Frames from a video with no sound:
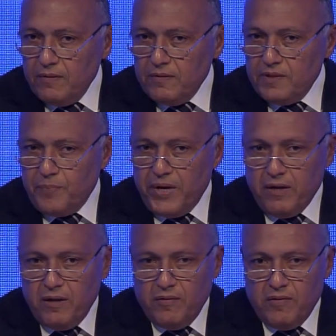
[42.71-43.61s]

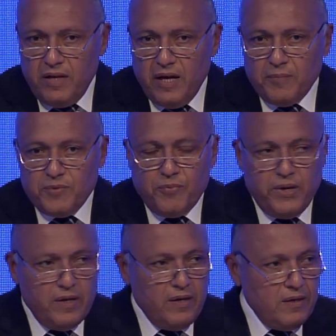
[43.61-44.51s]
spring, or the Arab
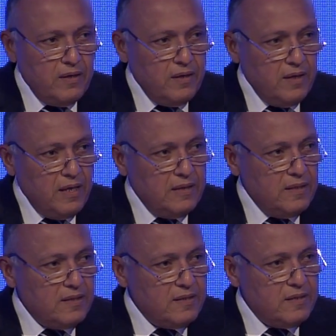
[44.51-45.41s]
Spring, and
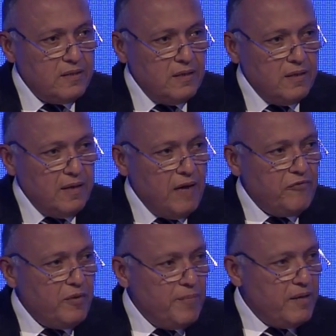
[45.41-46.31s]
its
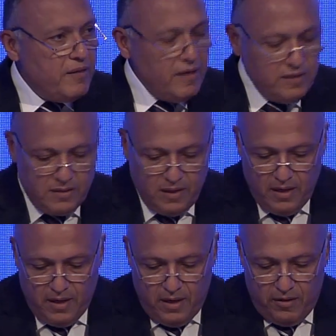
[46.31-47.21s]
aftermath has
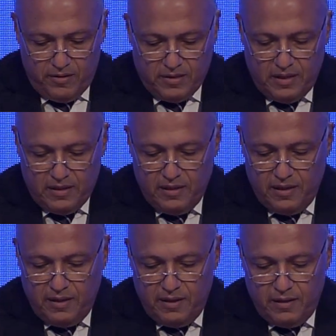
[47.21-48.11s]
resulted
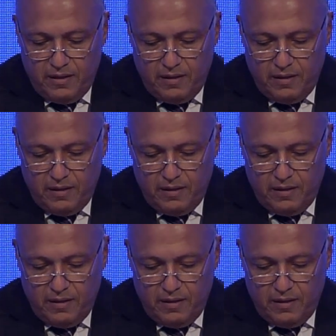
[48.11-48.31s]
in